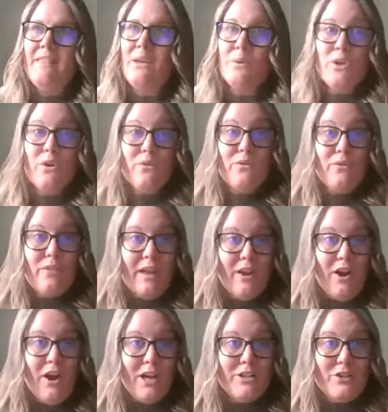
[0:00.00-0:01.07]
They would go through that
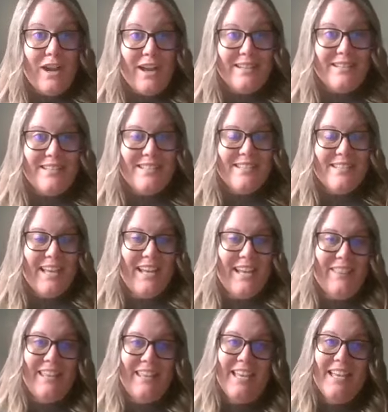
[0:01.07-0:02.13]
contract, and
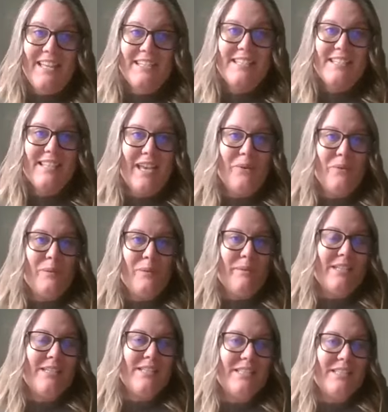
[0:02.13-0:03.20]
at the end, they would
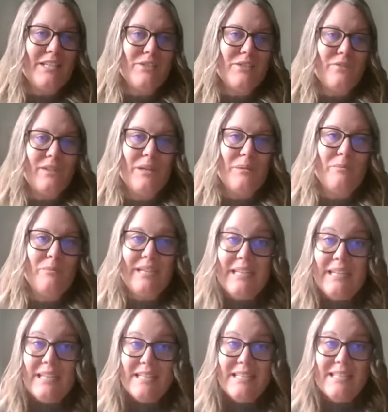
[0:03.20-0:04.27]
be successfully
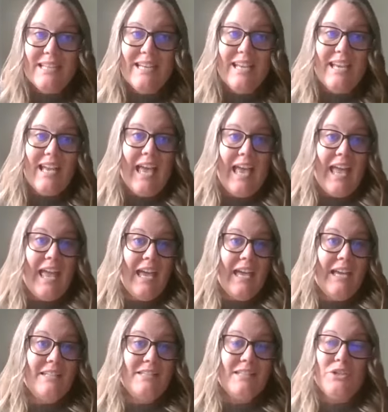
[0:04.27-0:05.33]
completed,
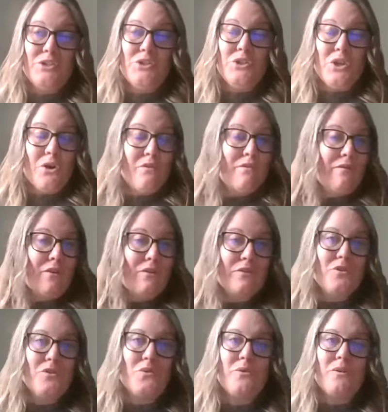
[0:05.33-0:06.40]
and no further
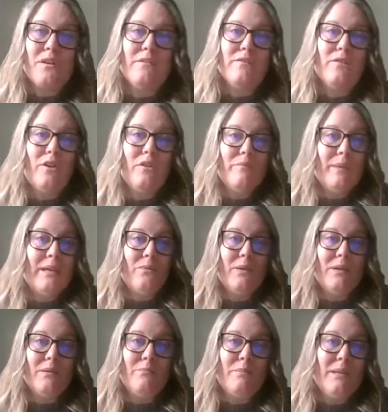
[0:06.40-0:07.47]
court involvement
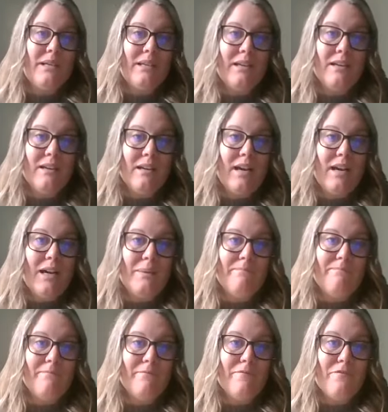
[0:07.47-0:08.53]
would be
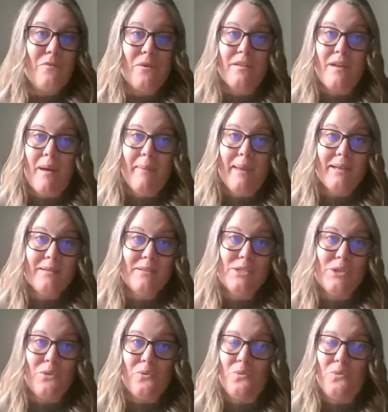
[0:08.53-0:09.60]
forthcoming.
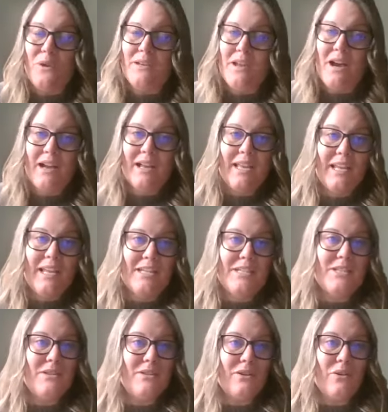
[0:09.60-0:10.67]
So would not get
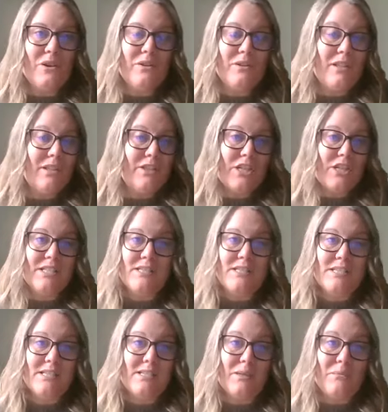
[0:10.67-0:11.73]
into the justice
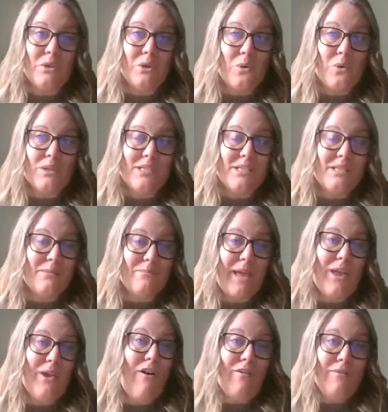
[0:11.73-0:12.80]
system, the court system
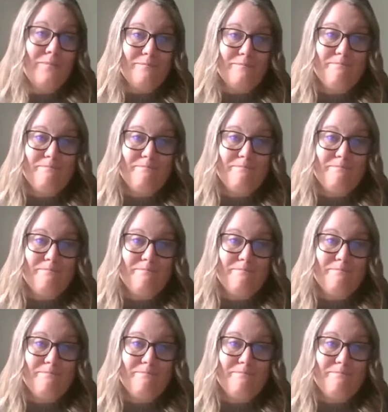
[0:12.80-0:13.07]
at all.